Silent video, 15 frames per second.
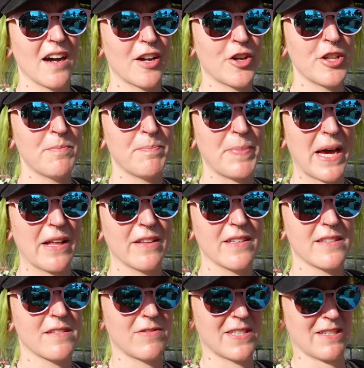Good
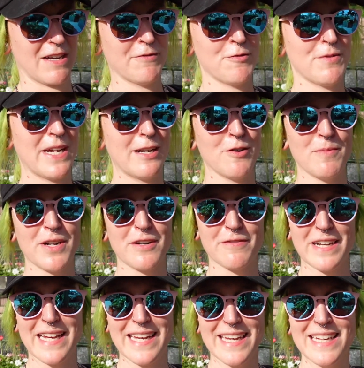balance of stuff. Oh, hello,
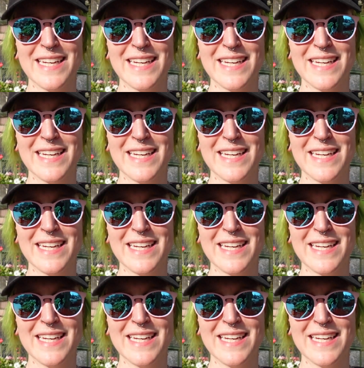butterfly.